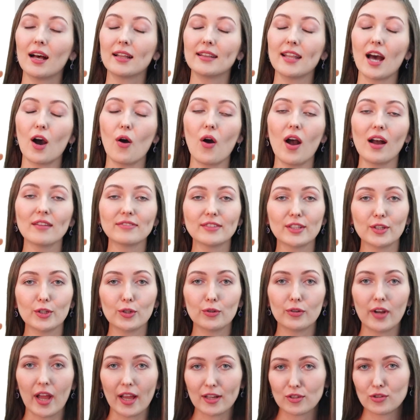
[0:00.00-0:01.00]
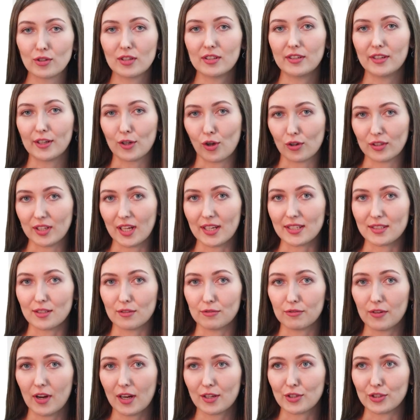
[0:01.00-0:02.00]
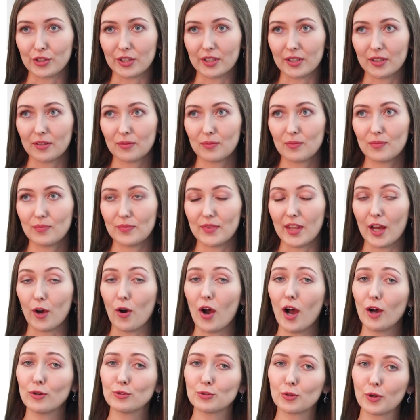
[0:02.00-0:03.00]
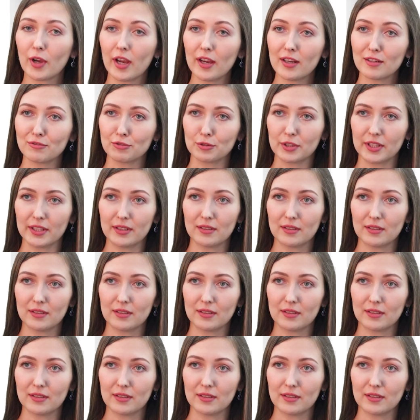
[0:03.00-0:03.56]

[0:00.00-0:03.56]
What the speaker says: Now, after you actually recognize the fracture, now how to care for